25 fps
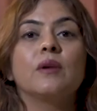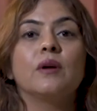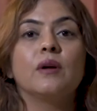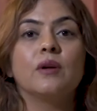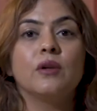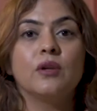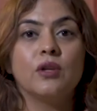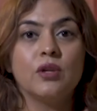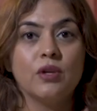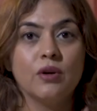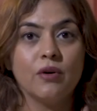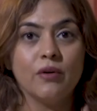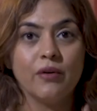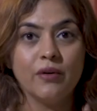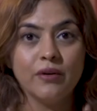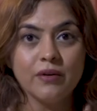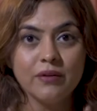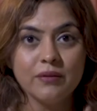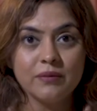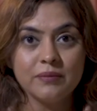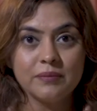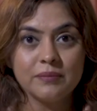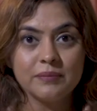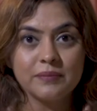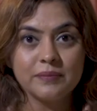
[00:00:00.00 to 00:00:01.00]
Here,
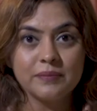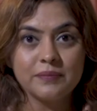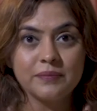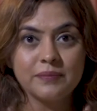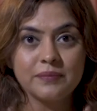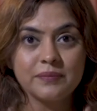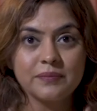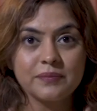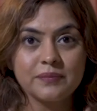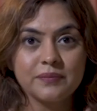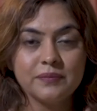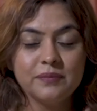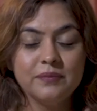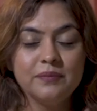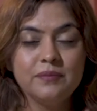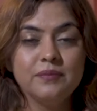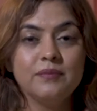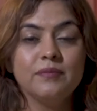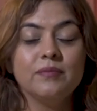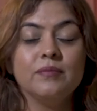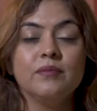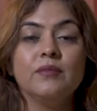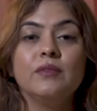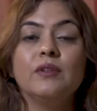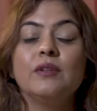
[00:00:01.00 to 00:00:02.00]

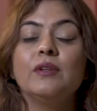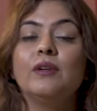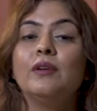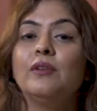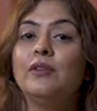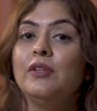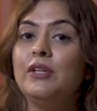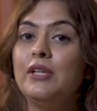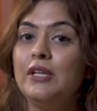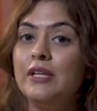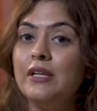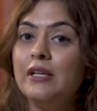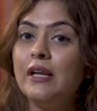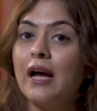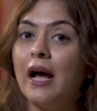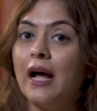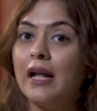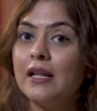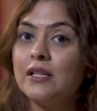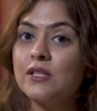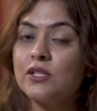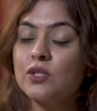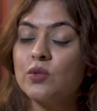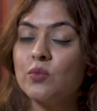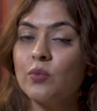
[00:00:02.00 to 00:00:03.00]
the
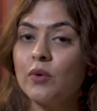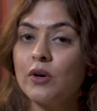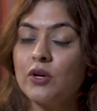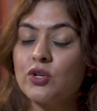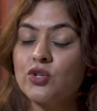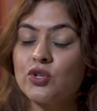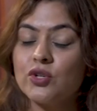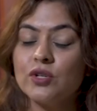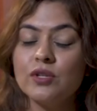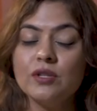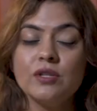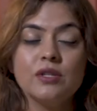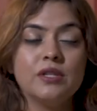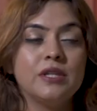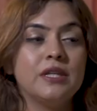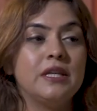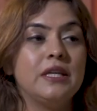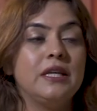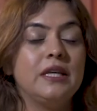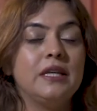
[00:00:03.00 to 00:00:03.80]
enhanced version, the